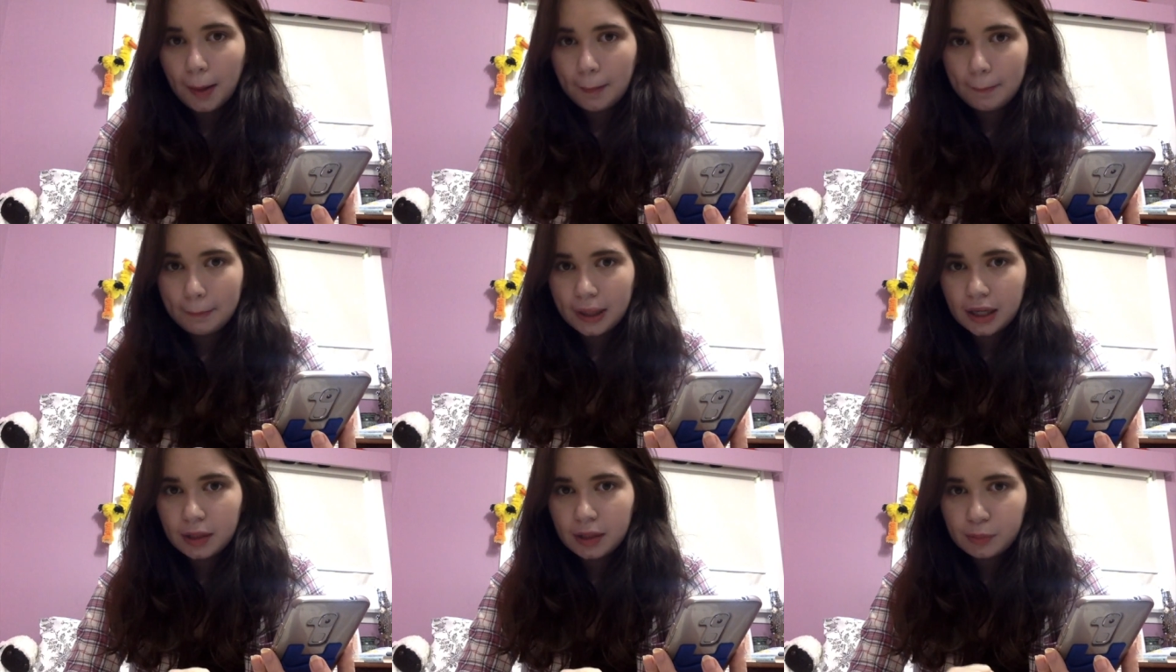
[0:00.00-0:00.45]

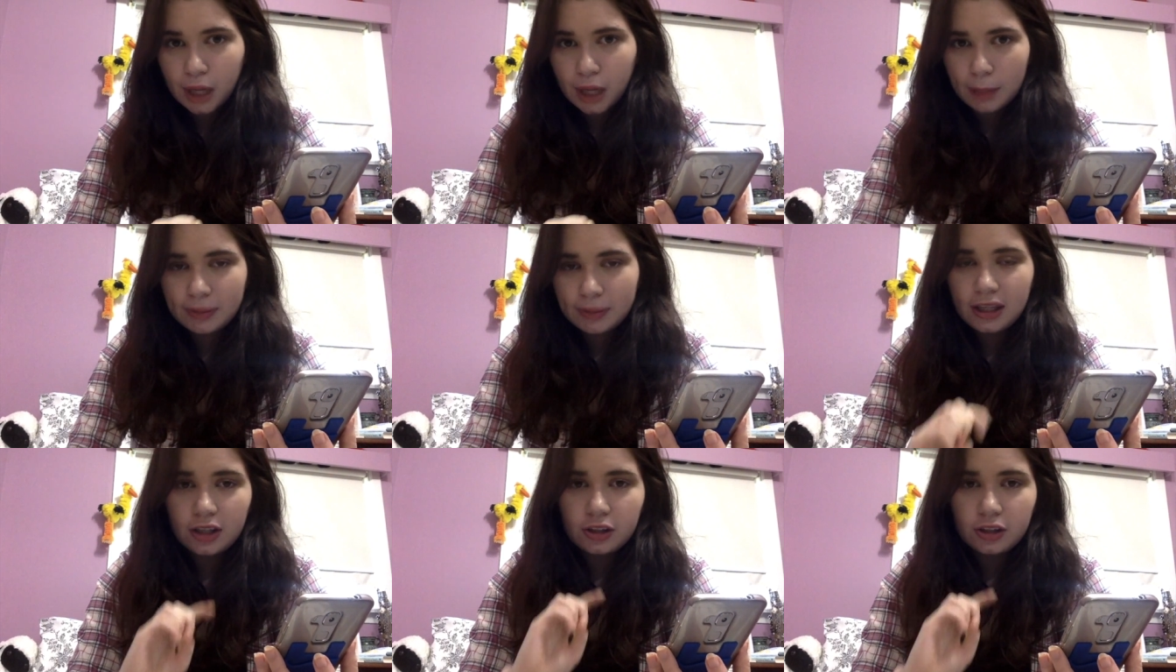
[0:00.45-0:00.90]
But
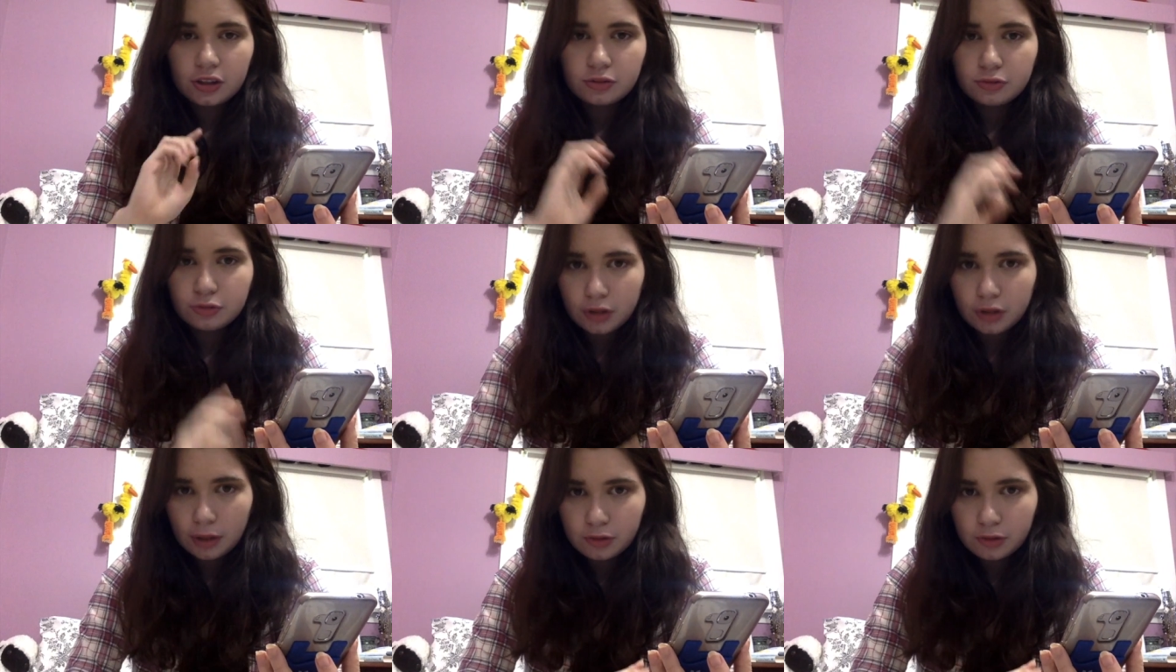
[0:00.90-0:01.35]
probably either
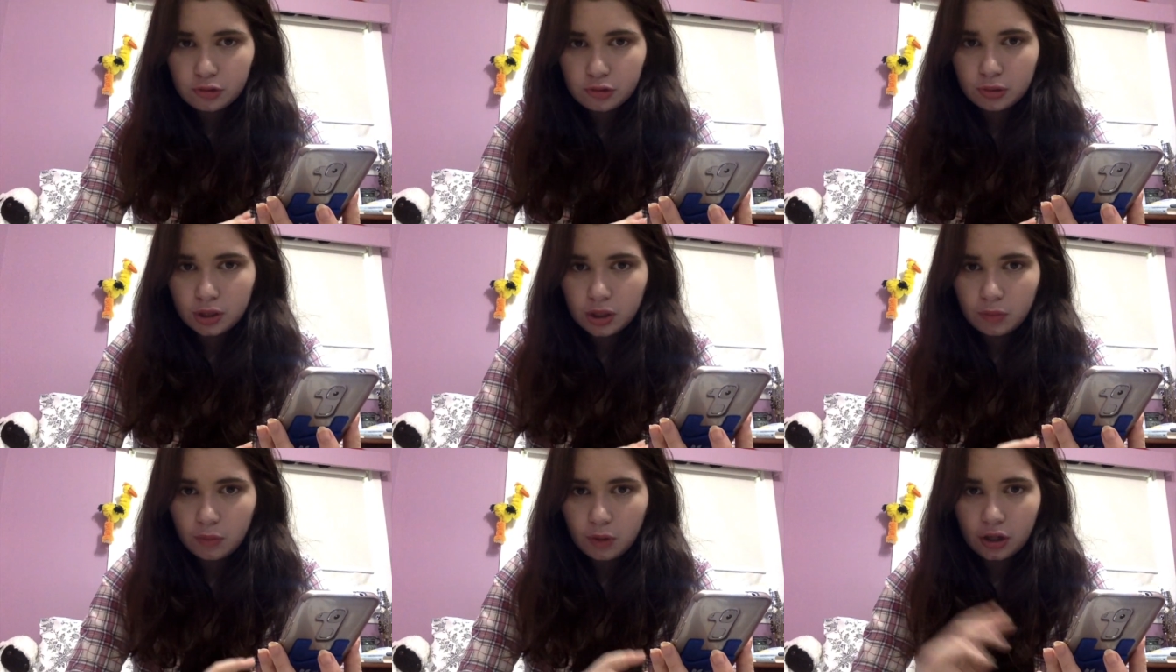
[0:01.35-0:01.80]
Forever
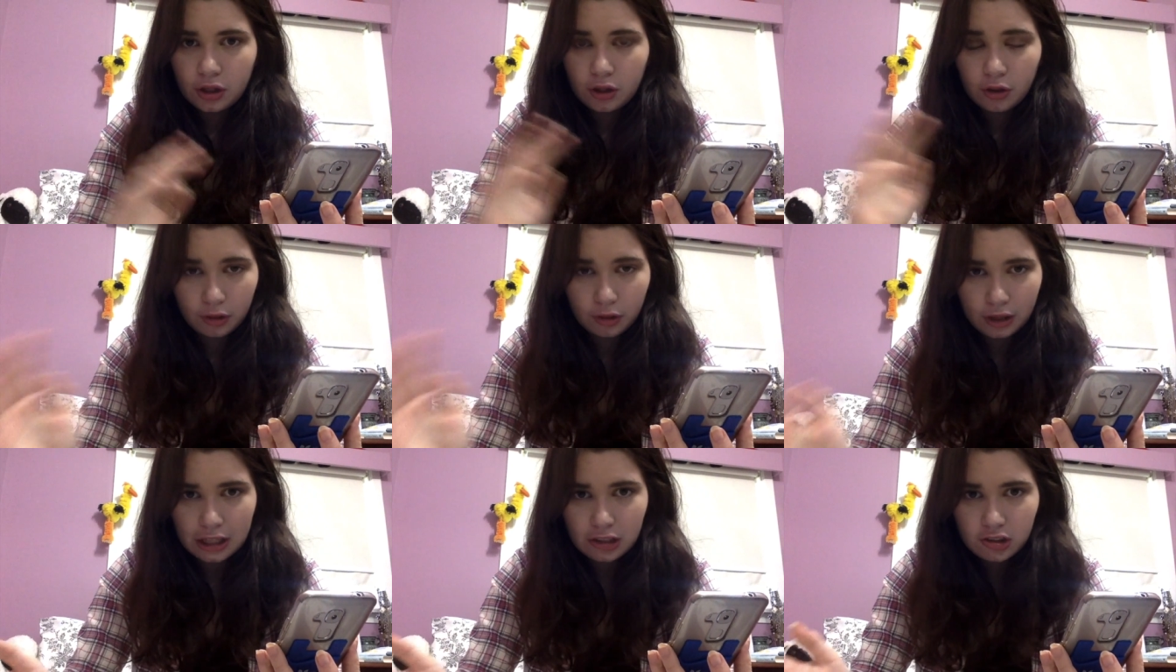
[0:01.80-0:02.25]
21
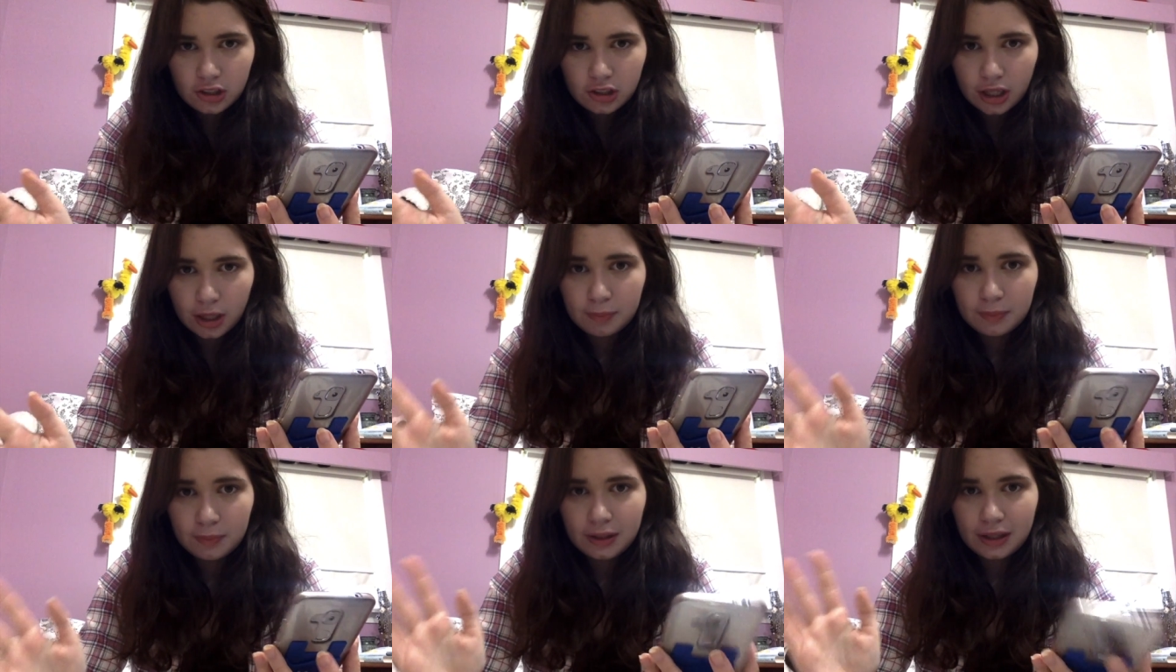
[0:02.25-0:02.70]
or
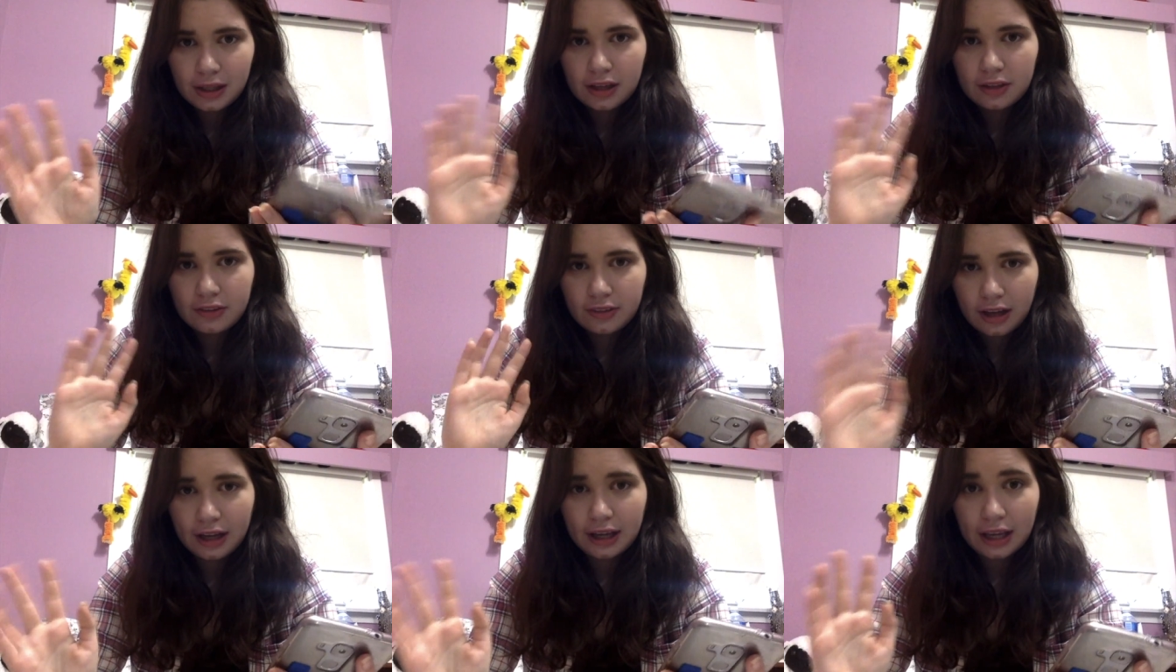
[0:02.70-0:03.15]
H&M because
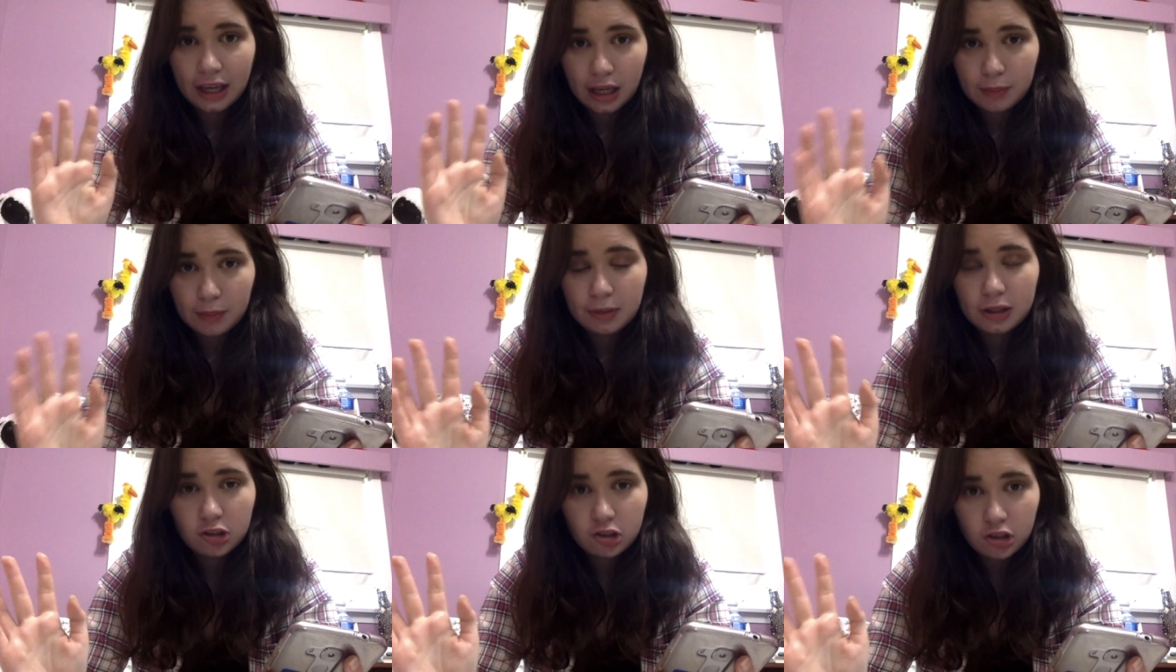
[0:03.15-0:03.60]
I am
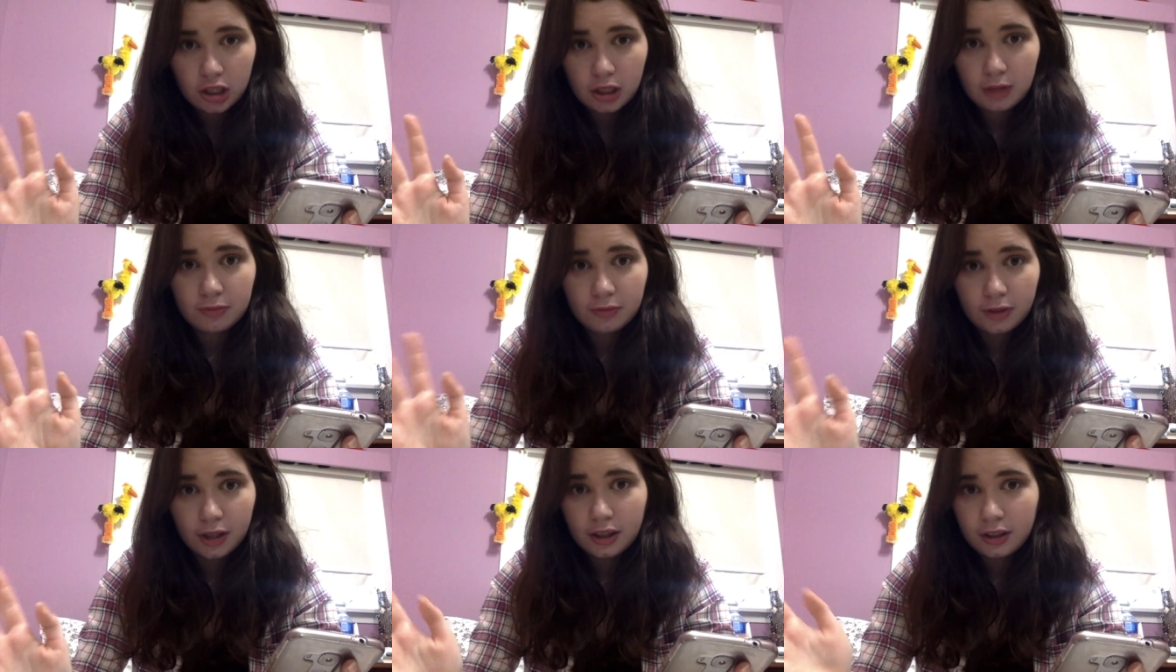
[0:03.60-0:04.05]
a cheap
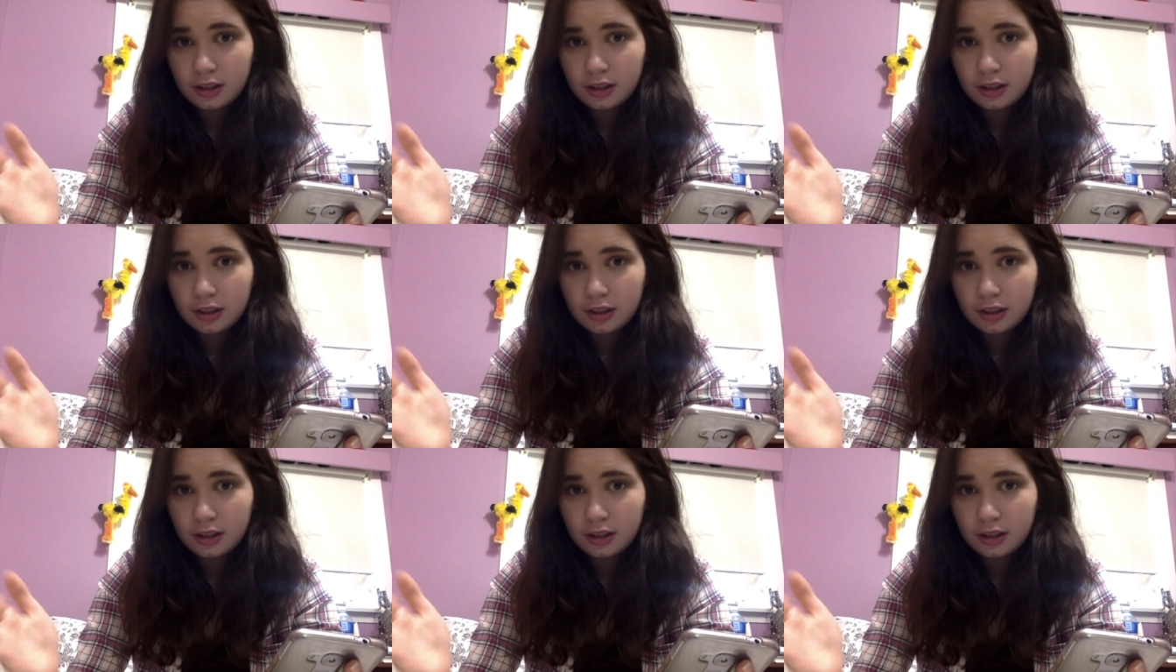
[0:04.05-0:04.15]
buck,